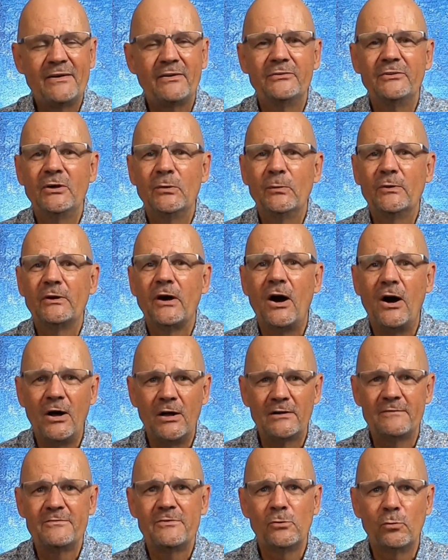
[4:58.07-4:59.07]
I don't know what
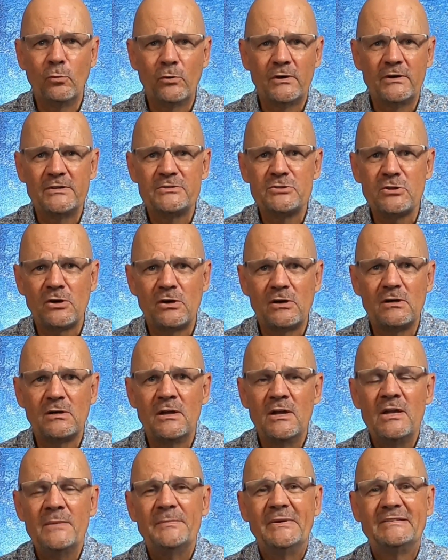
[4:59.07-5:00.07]
all of the words
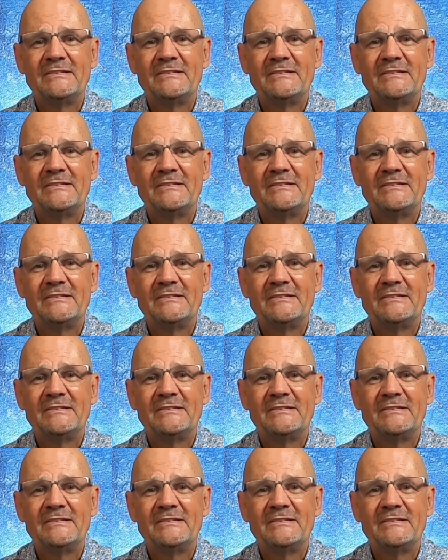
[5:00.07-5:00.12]
are,